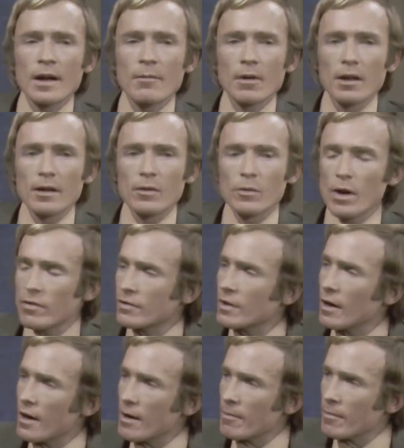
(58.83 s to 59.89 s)
Gable had a rough
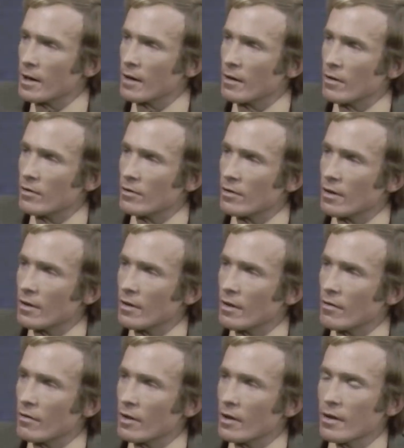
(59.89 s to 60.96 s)
time because they
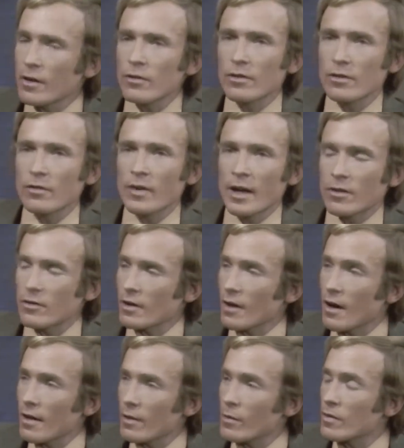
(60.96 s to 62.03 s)
figured, here's this fancy guy
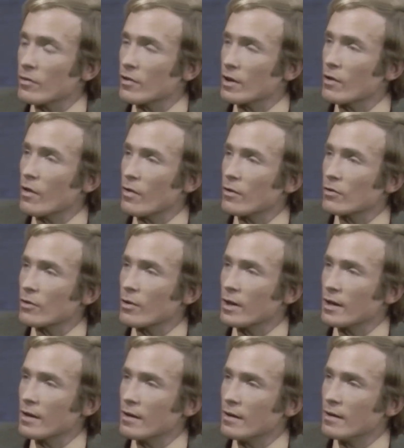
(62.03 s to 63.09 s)
that we've seen on the
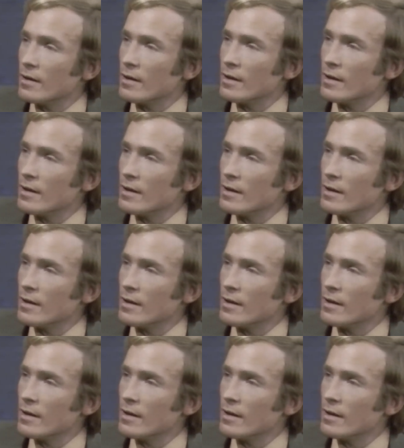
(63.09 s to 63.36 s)
screen, and